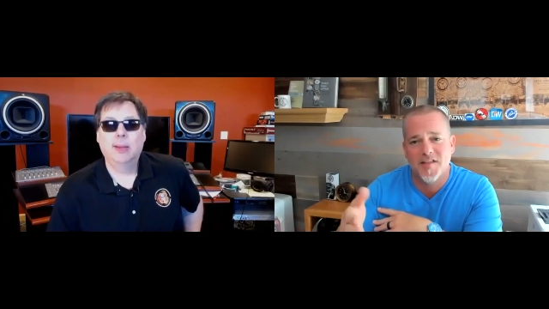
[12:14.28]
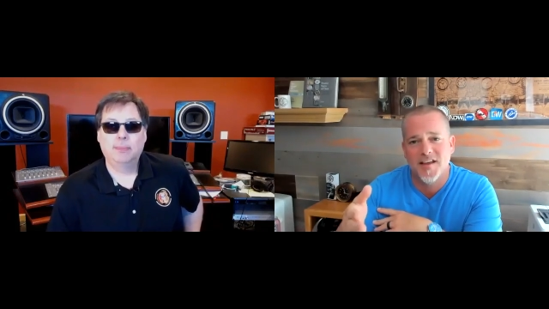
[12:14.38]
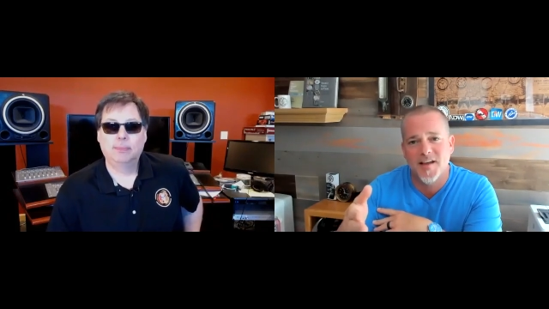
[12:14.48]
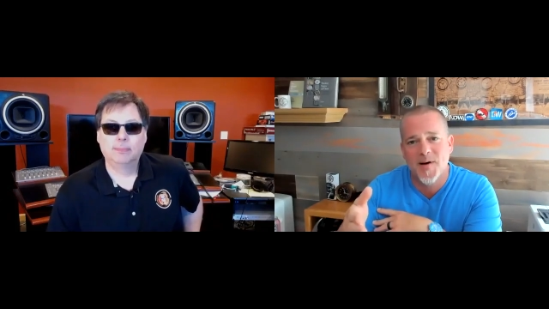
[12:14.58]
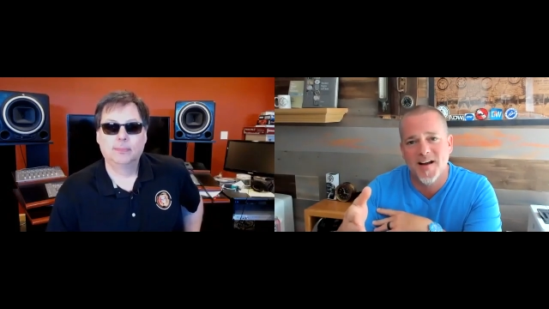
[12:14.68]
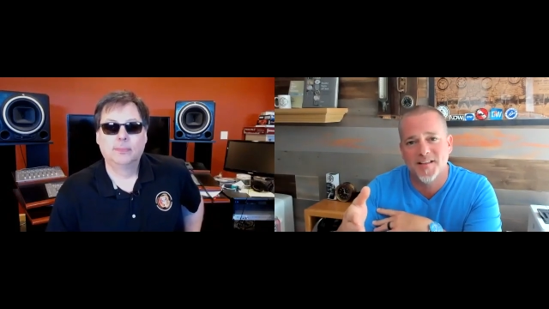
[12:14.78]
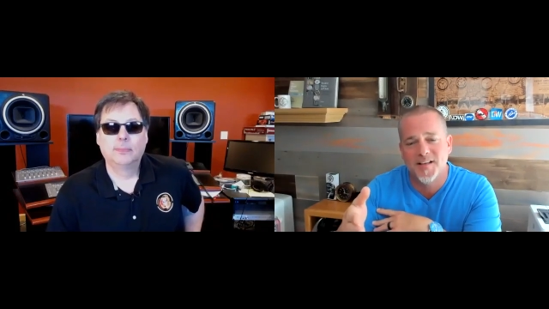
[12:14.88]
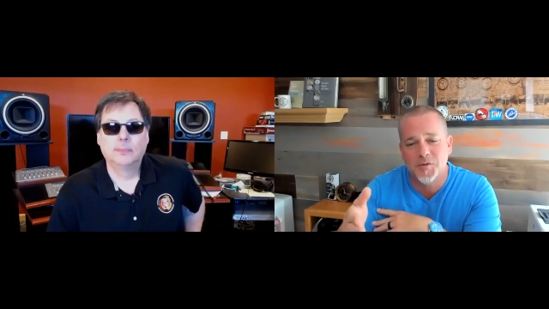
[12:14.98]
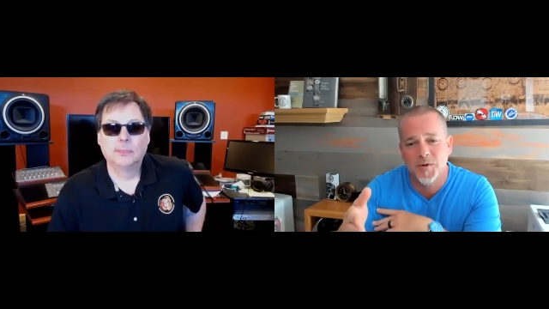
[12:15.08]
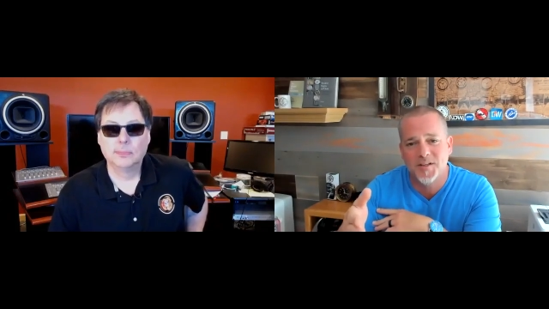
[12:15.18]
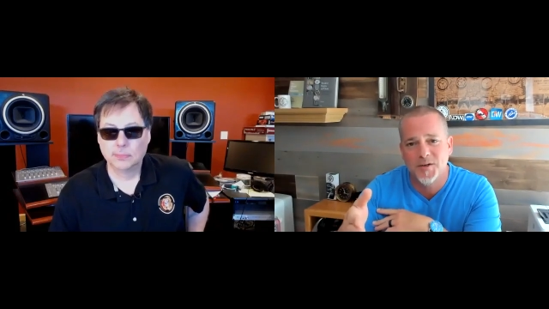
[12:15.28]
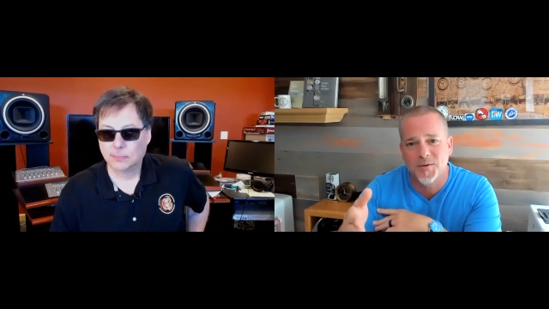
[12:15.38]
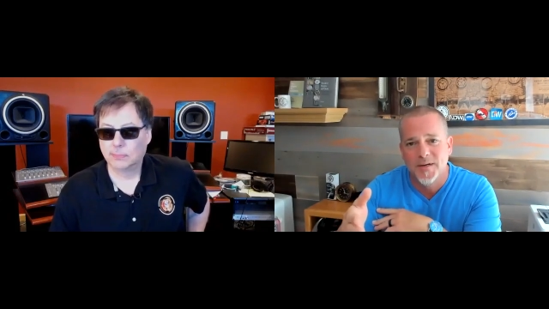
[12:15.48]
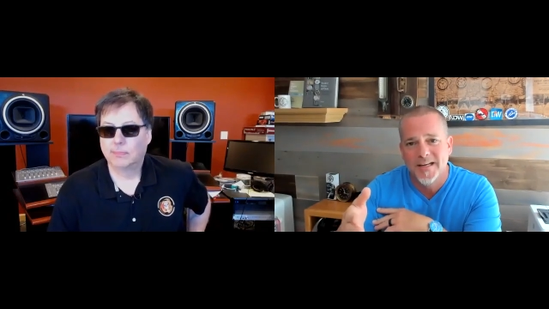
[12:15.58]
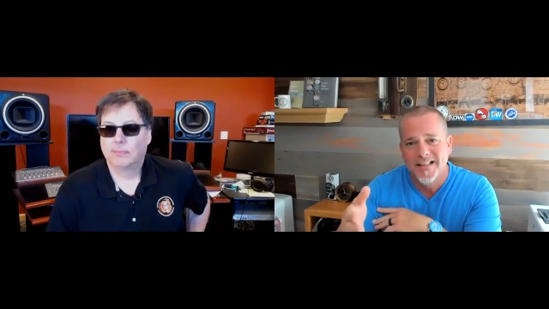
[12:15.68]
Speaker 1: think about it this way too
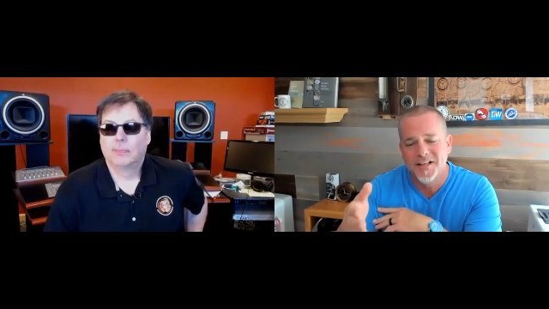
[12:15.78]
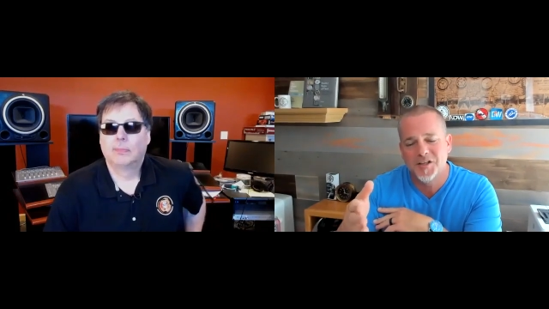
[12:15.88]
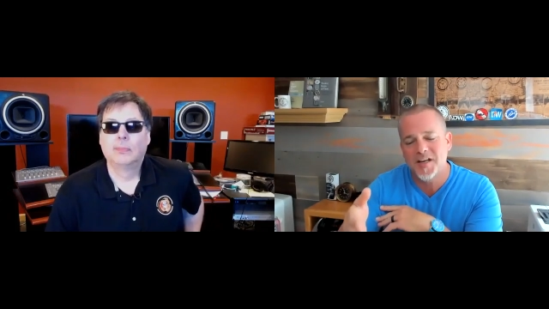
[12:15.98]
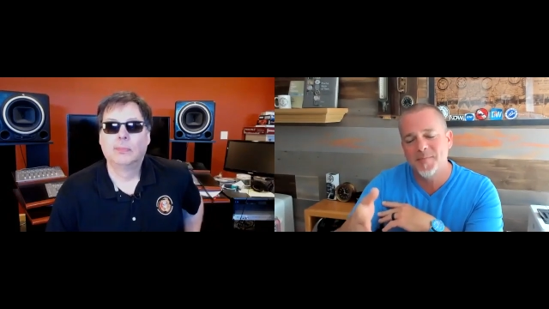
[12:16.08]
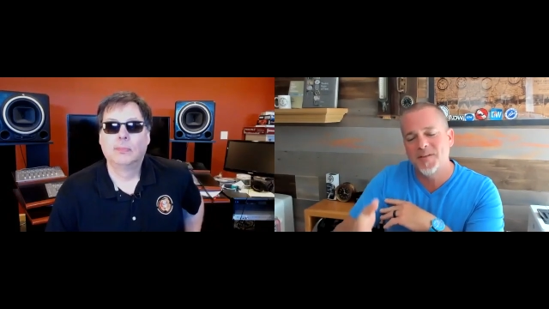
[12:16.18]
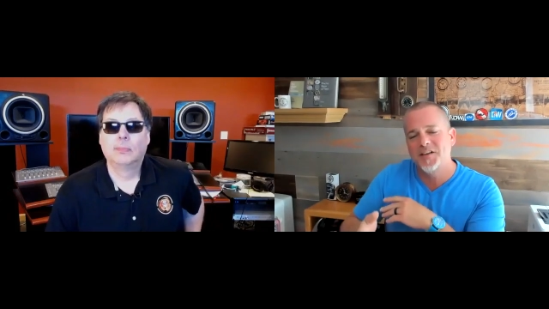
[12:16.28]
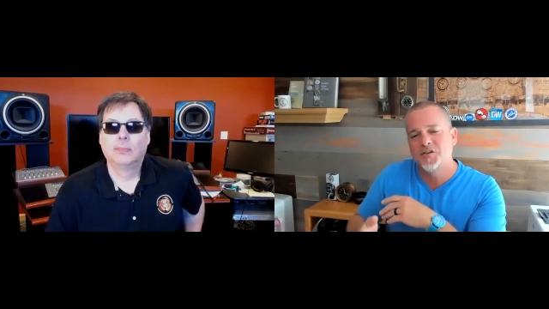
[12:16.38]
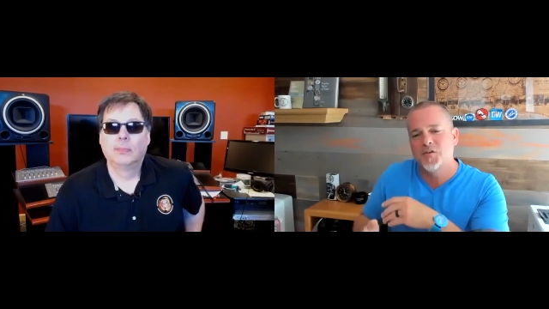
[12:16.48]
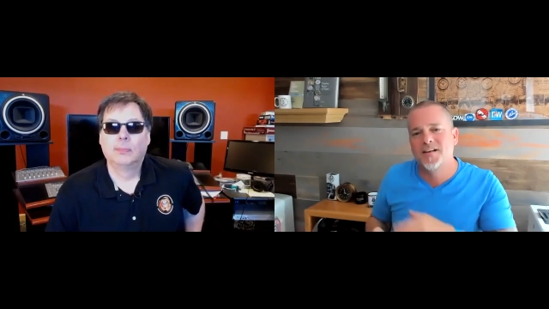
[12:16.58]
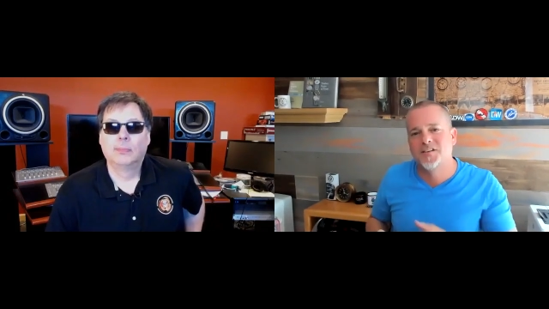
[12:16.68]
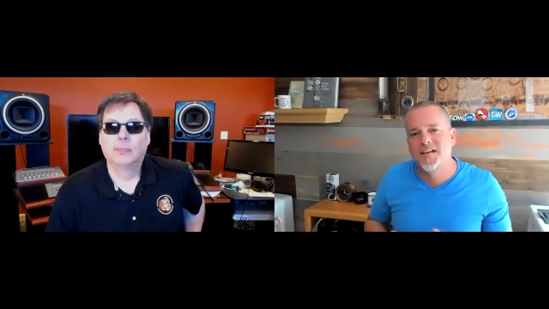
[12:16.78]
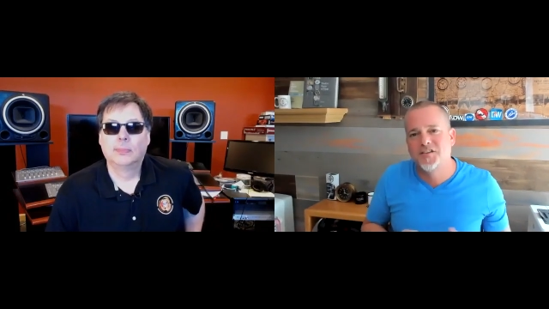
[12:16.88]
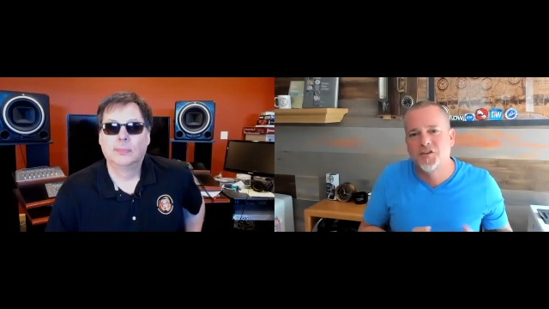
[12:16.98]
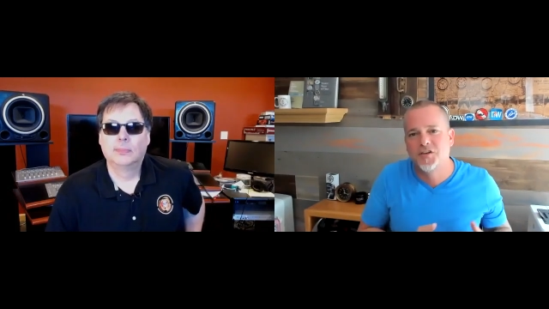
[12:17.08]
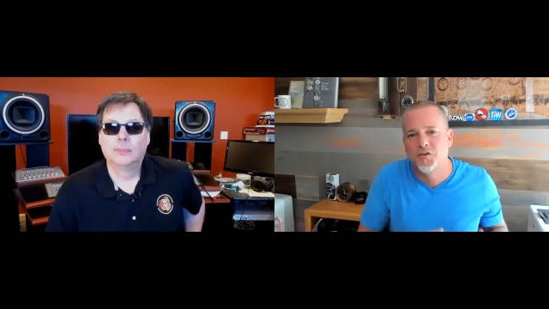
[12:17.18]
the same thing translates
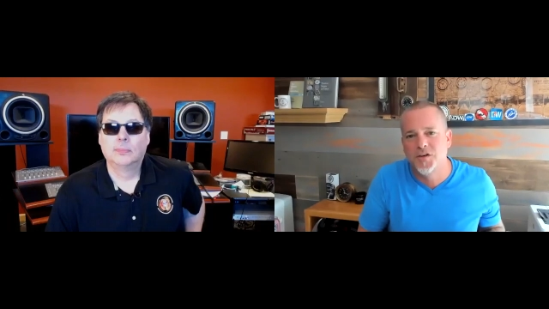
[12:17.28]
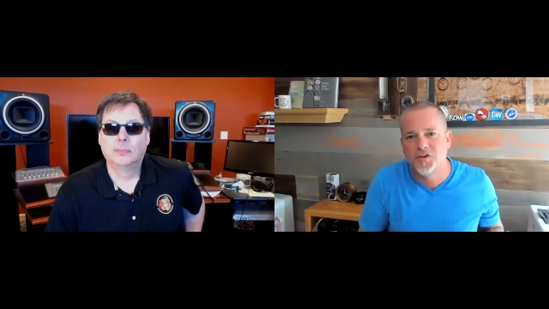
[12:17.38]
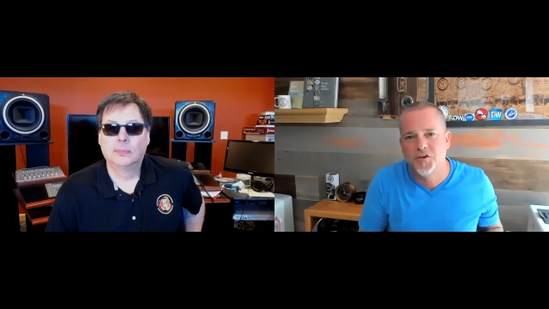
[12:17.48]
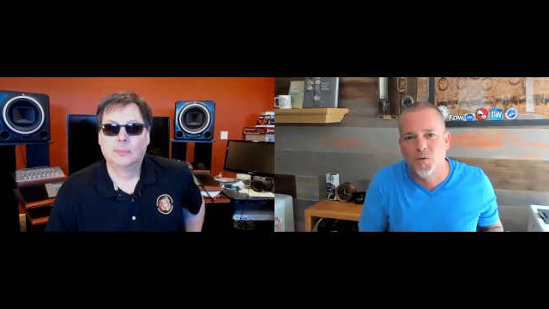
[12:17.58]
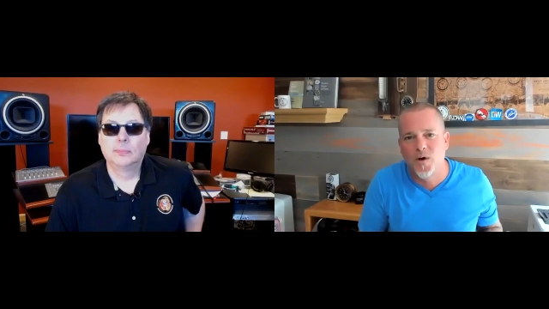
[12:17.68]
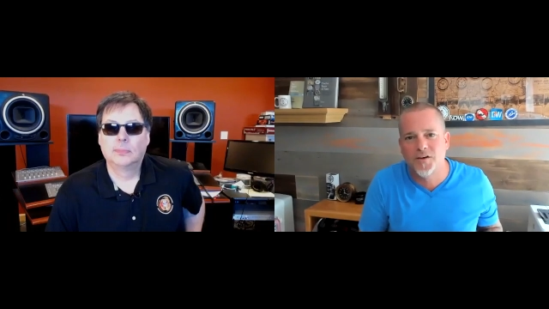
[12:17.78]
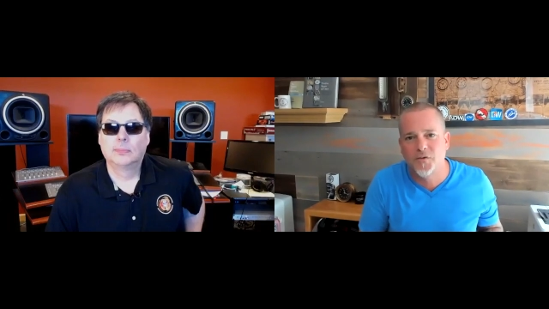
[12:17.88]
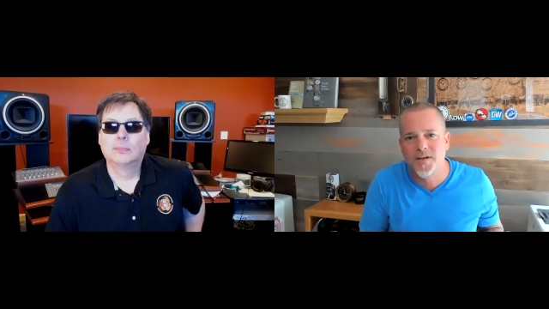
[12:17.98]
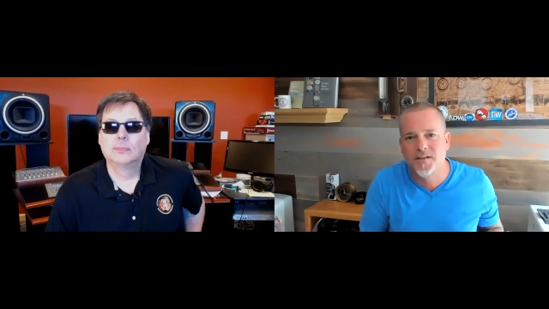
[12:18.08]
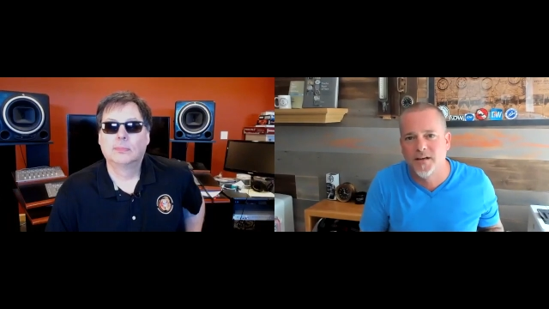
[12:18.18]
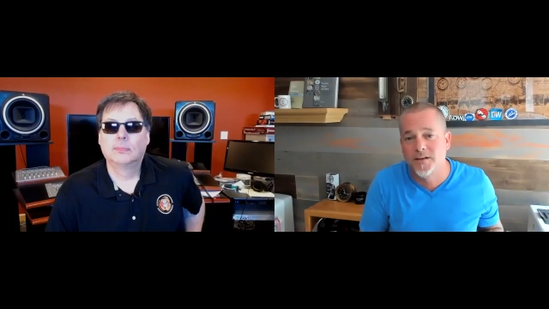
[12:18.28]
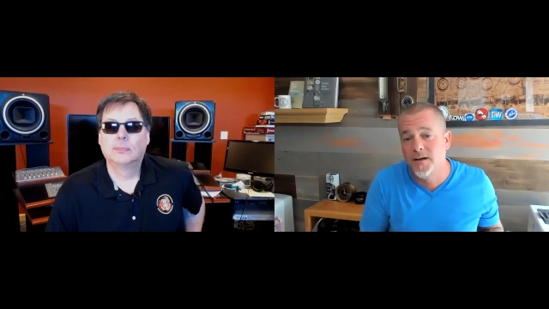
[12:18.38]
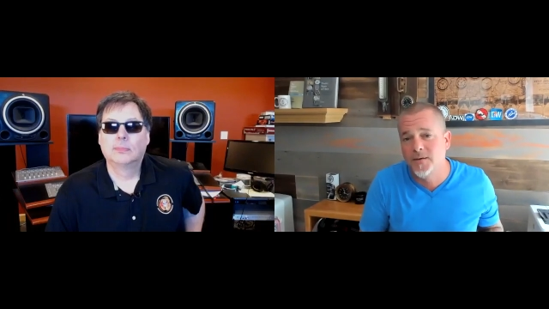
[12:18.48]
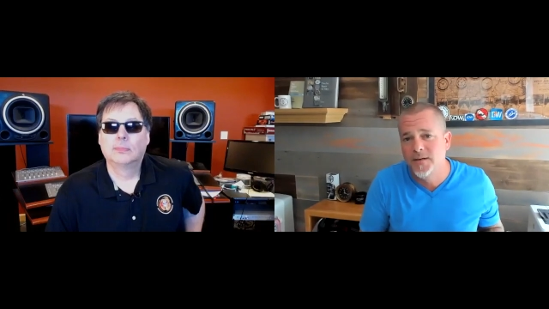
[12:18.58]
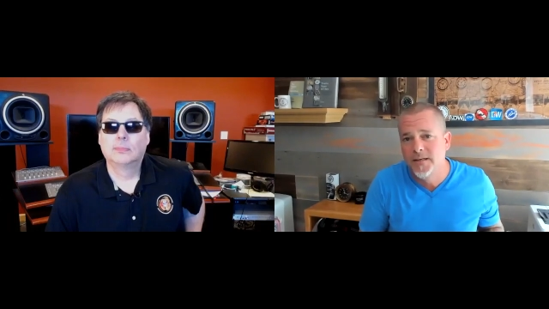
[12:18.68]
to traditional watch retail, no?